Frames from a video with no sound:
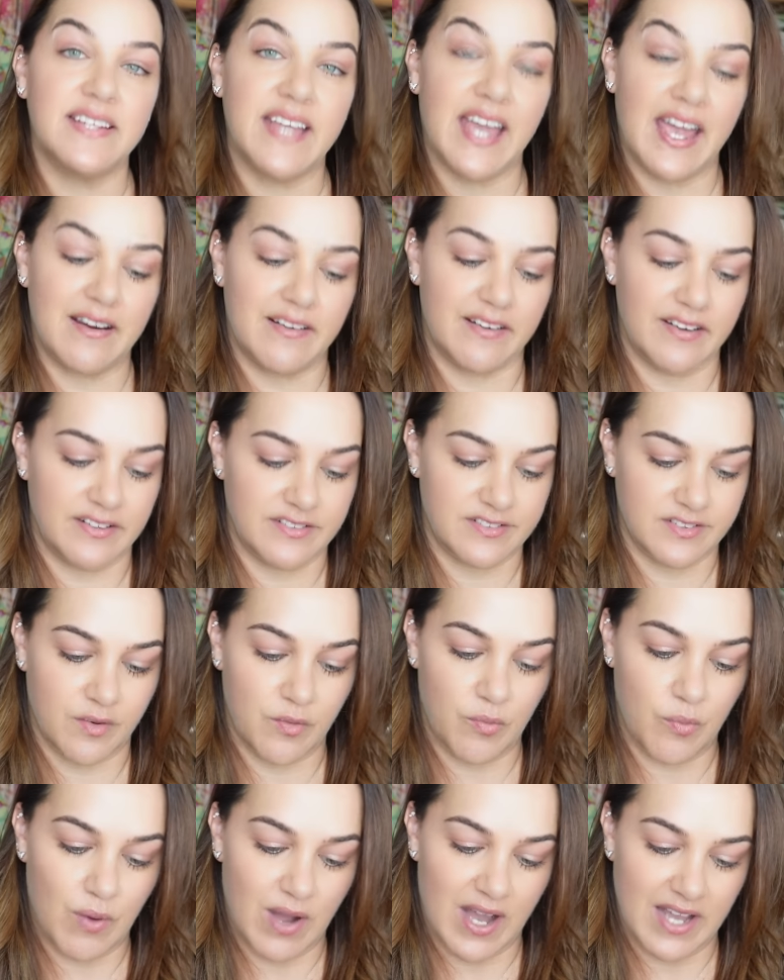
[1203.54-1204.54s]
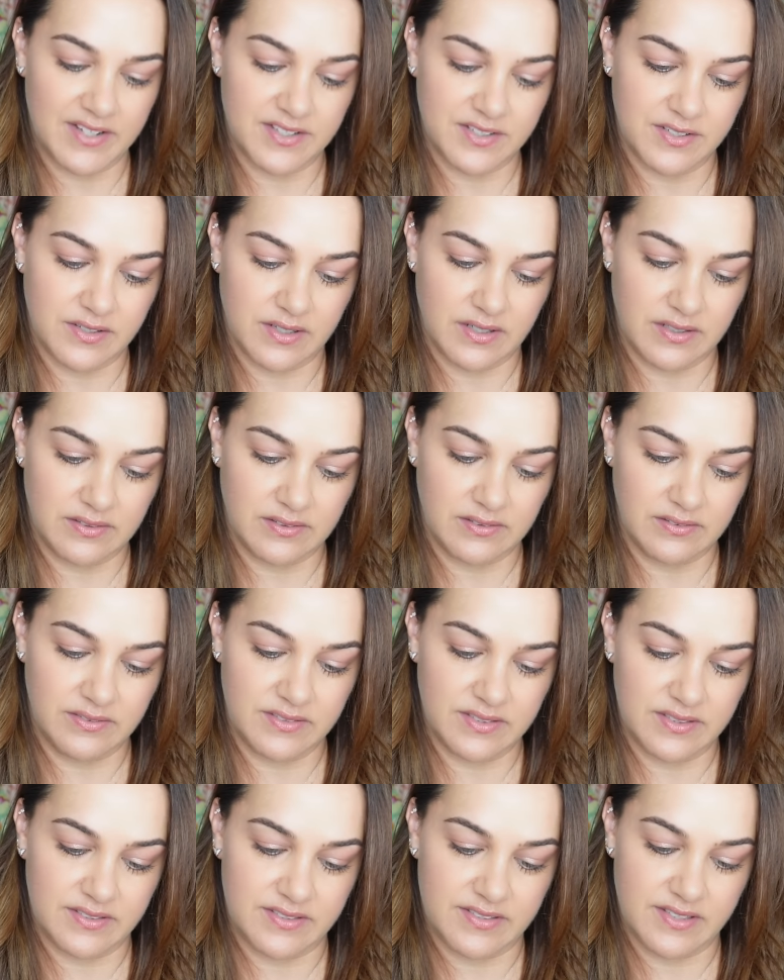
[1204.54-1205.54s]
karat white
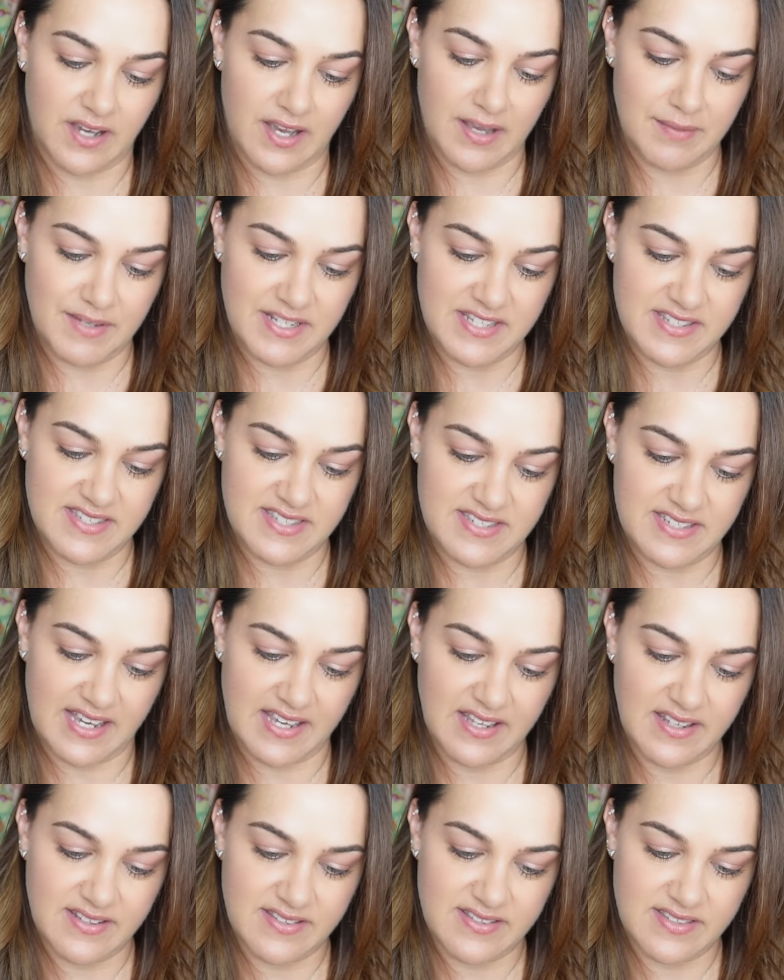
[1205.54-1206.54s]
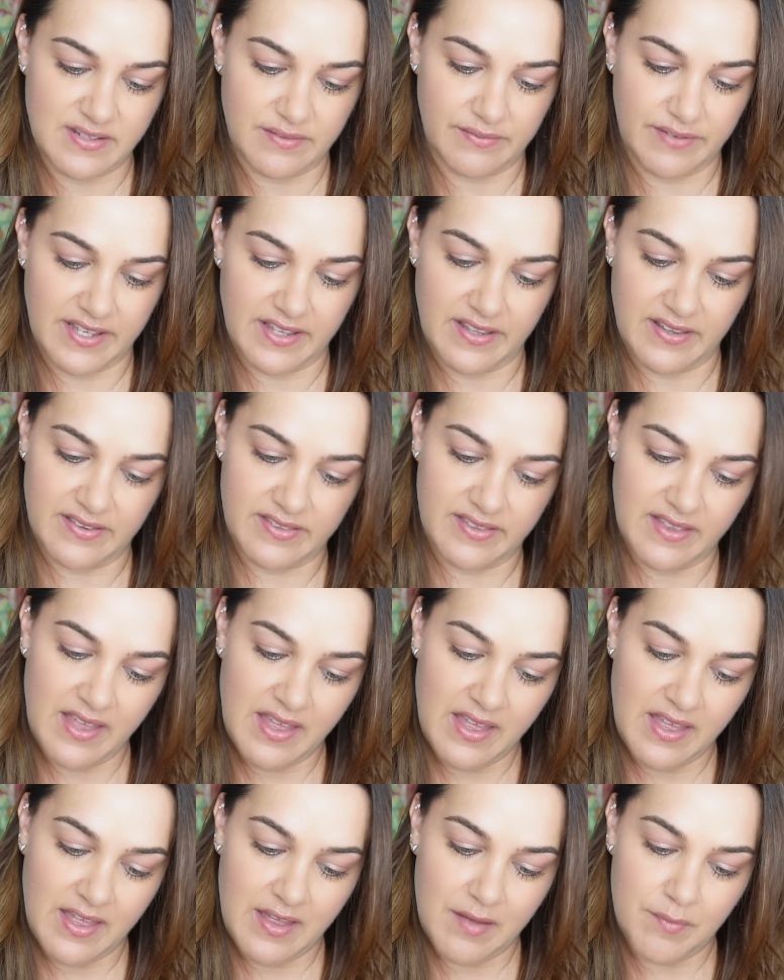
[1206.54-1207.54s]
gold diamond studs with
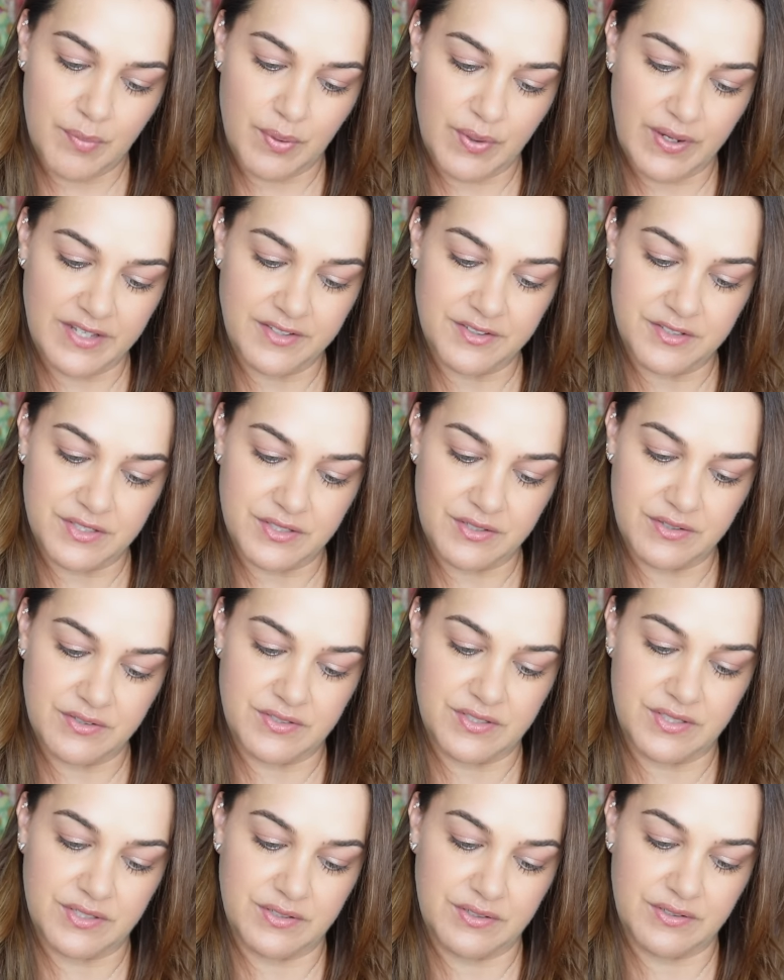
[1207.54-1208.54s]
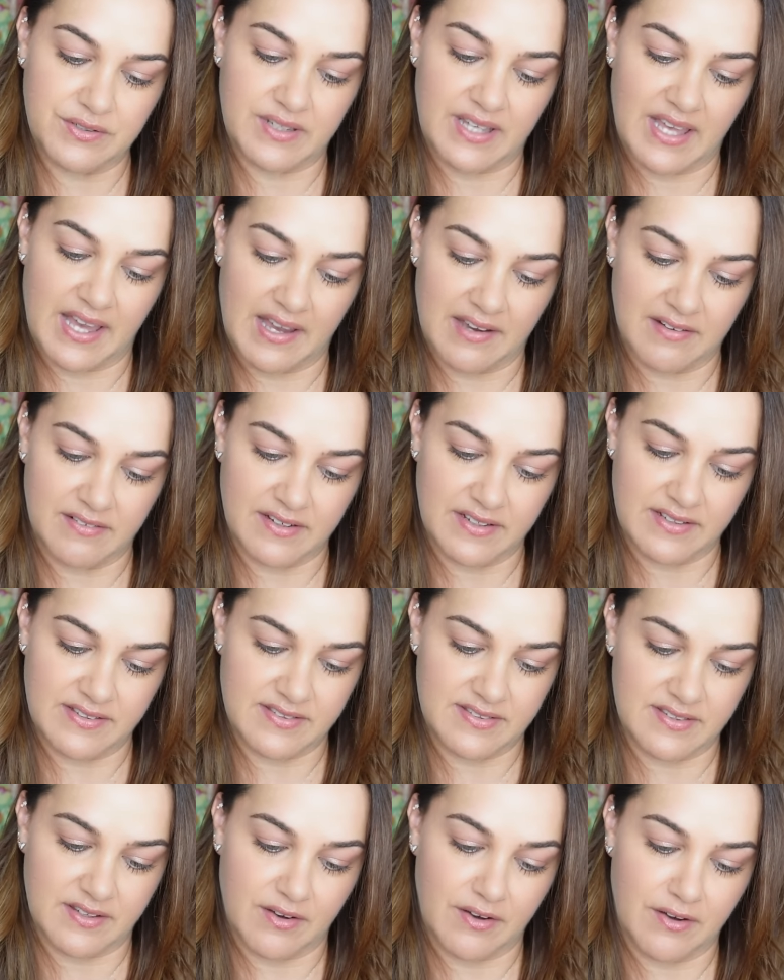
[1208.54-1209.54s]
0.22
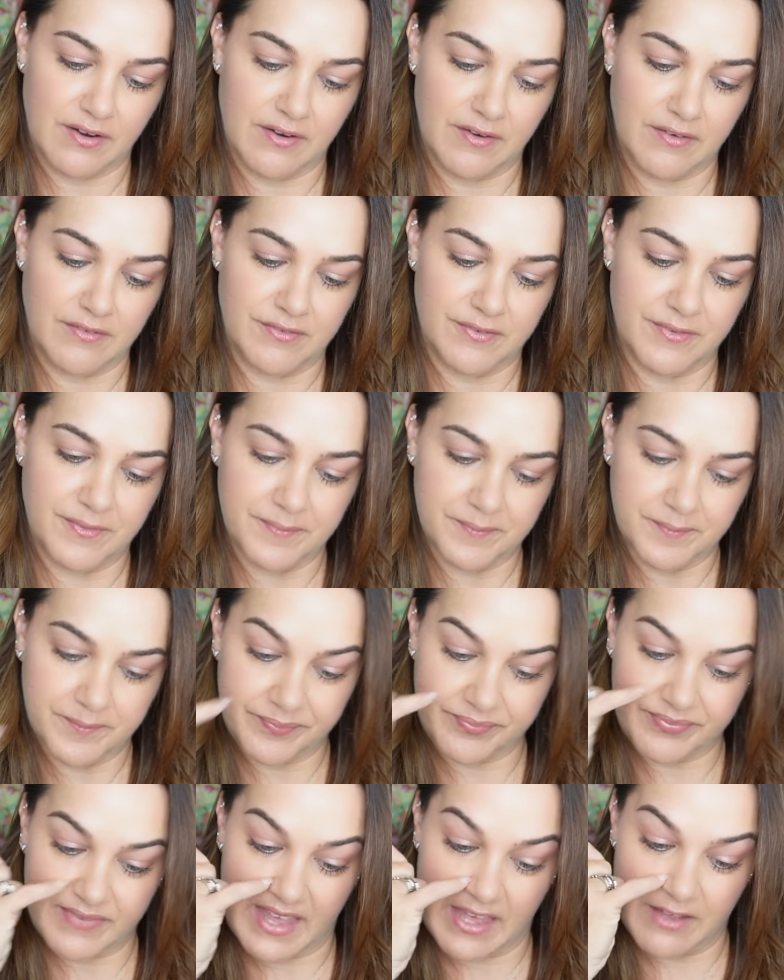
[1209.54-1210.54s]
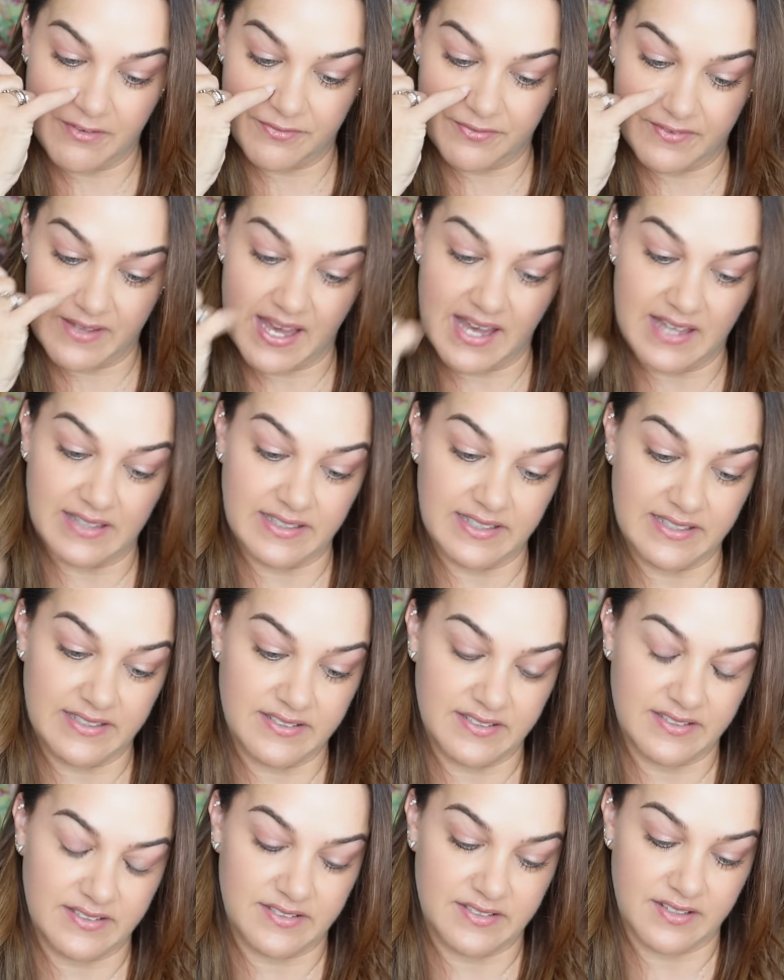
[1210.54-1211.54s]
carats of
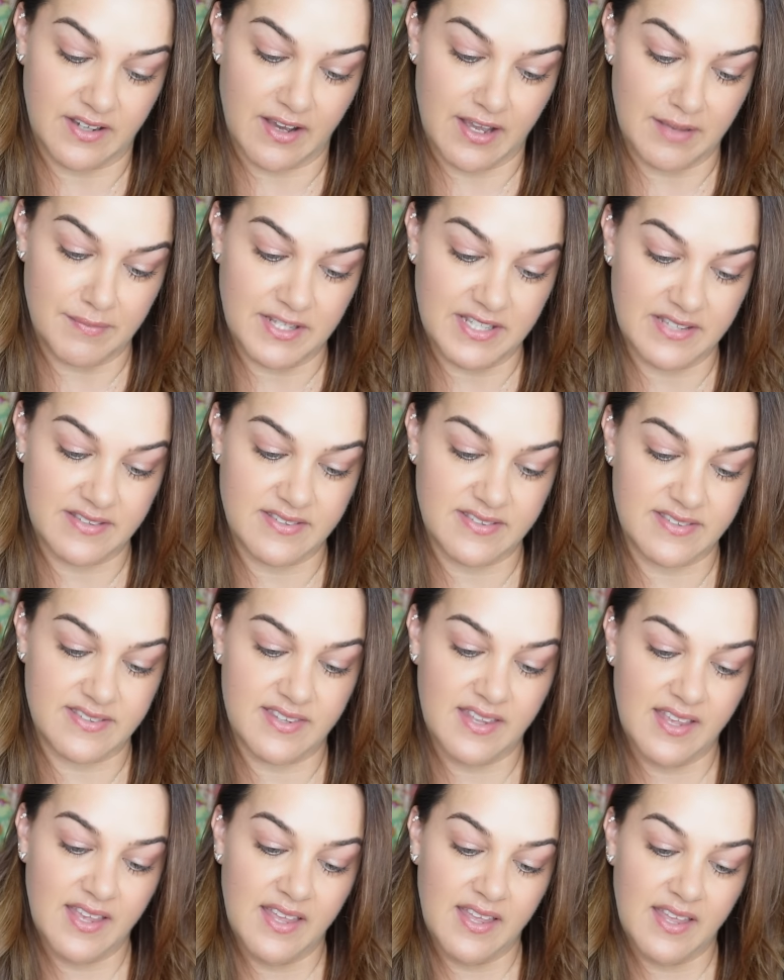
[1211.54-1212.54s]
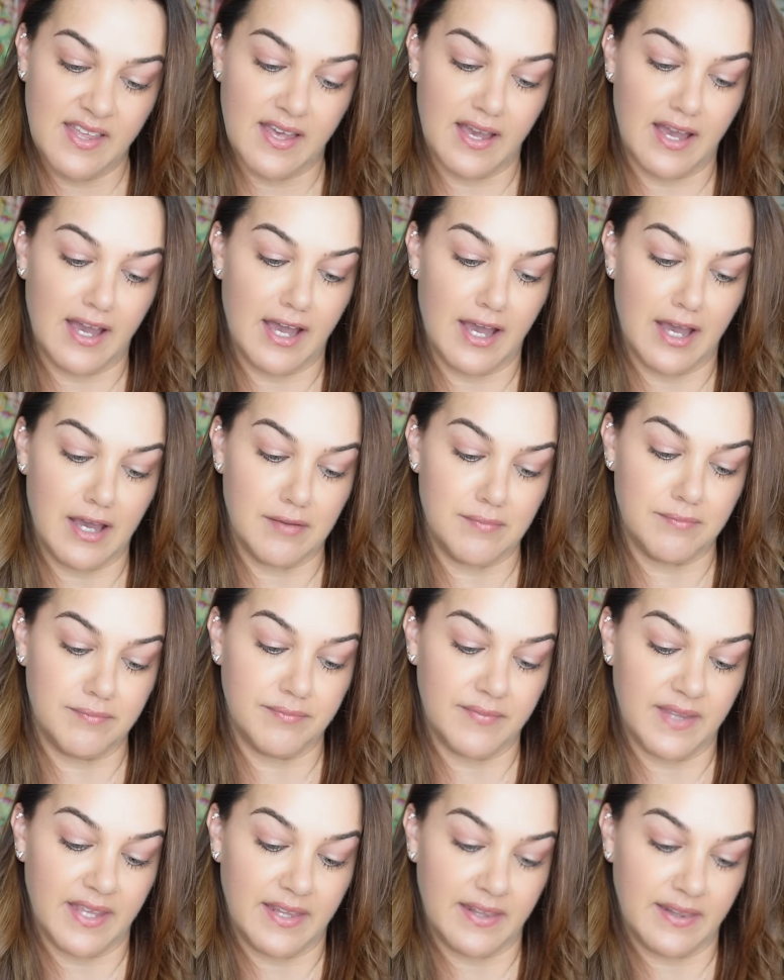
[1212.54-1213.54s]
F-coloured diamonds
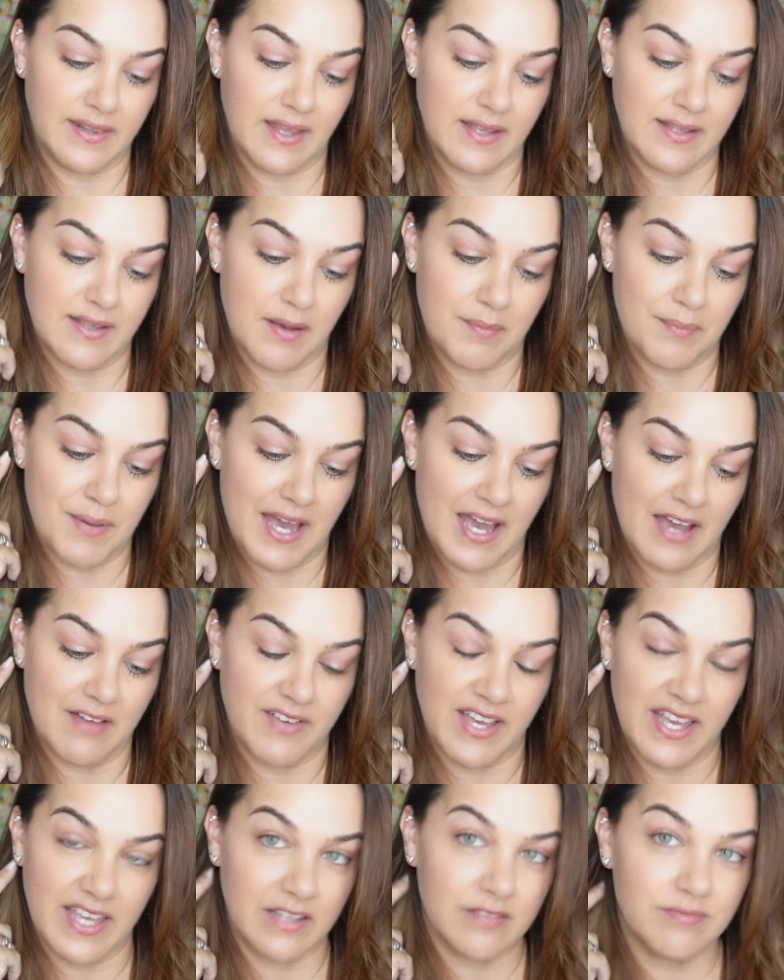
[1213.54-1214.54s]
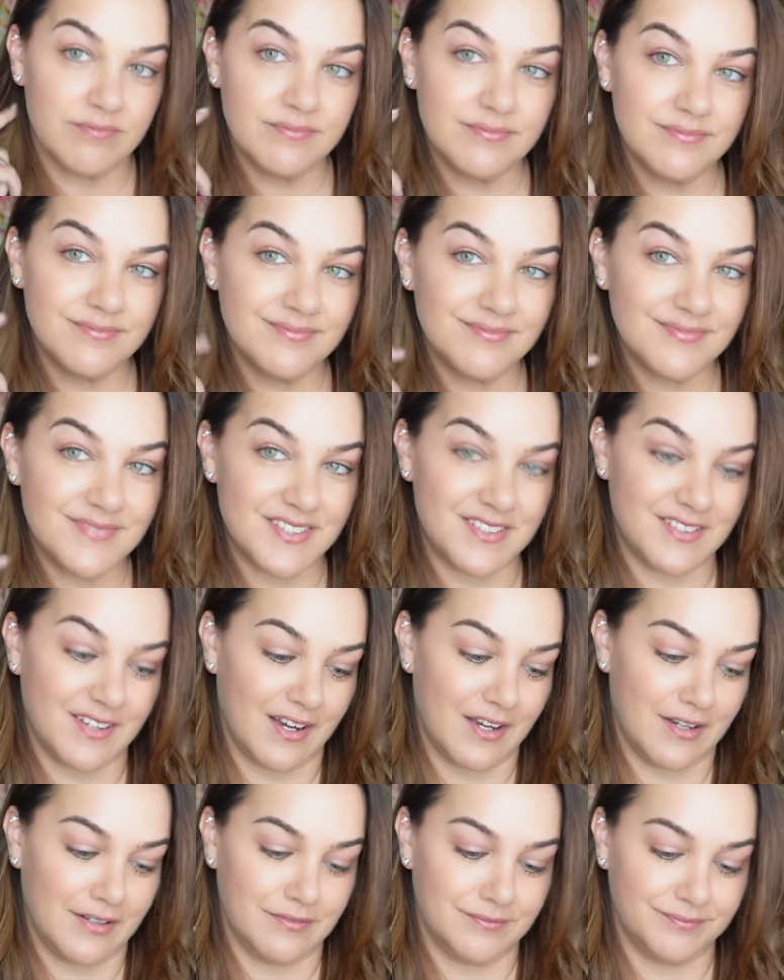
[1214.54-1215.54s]
in a pave
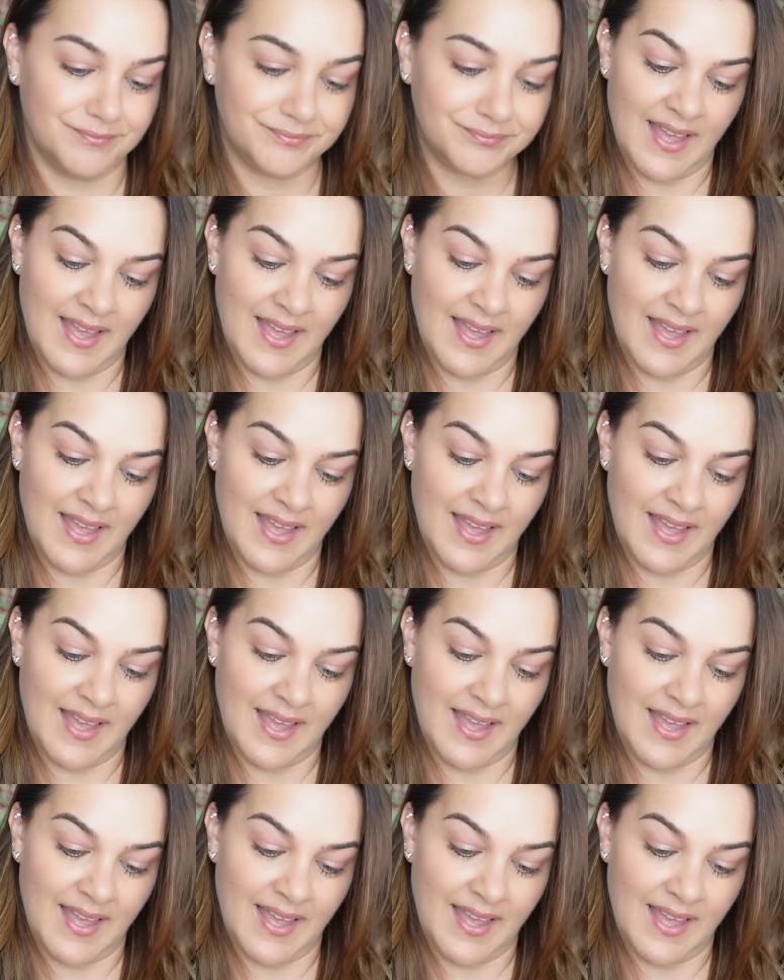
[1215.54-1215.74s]
style.